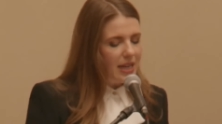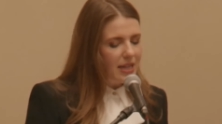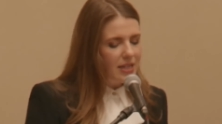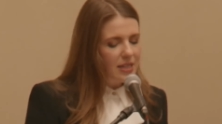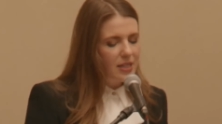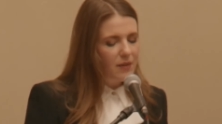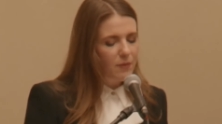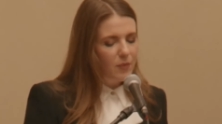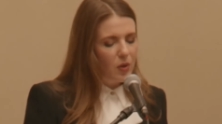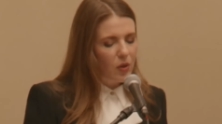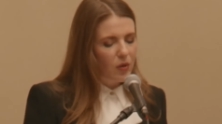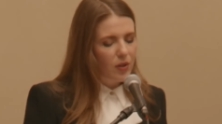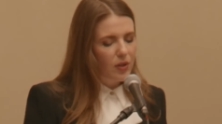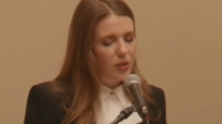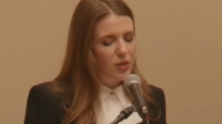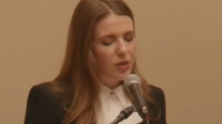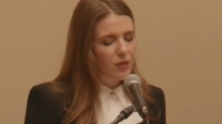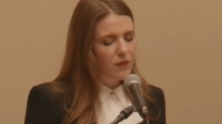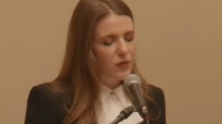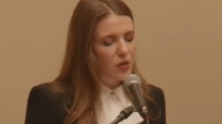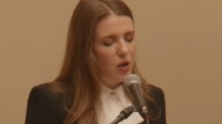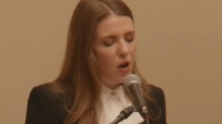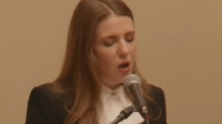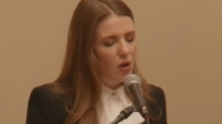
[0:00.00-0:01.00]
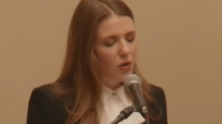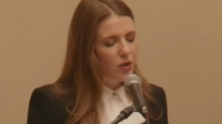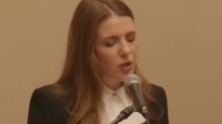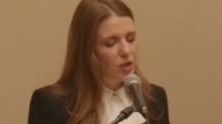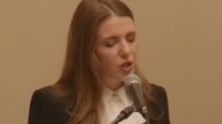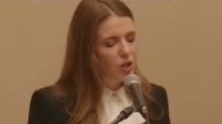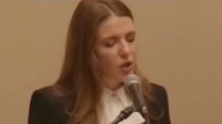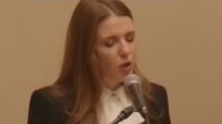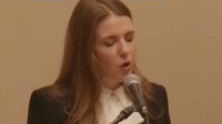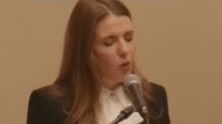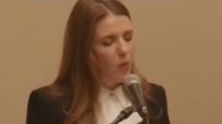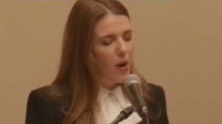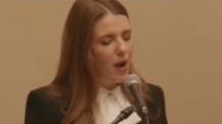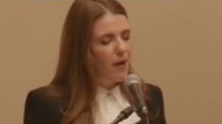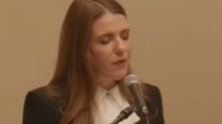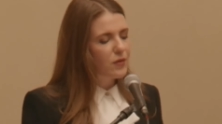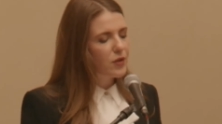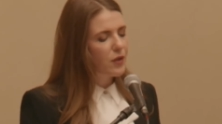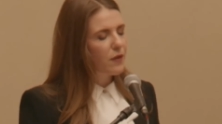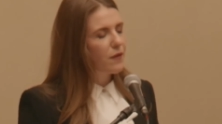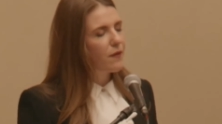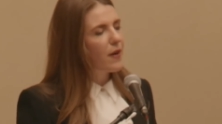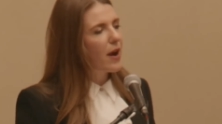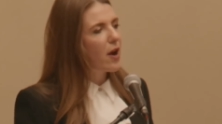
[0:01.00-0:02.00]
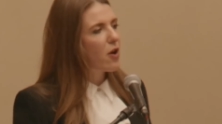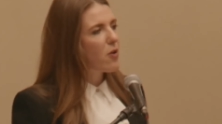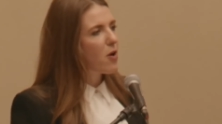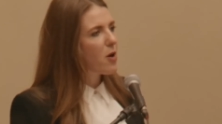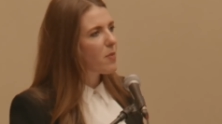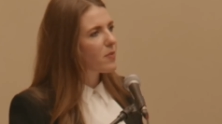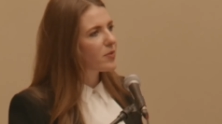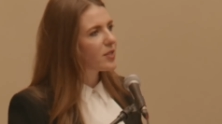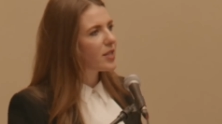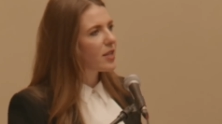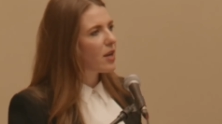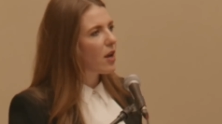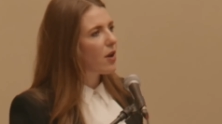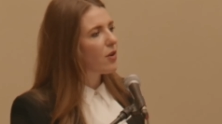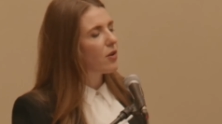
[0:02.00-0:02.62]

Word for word: Tens of millions of dollars to go after firearms that,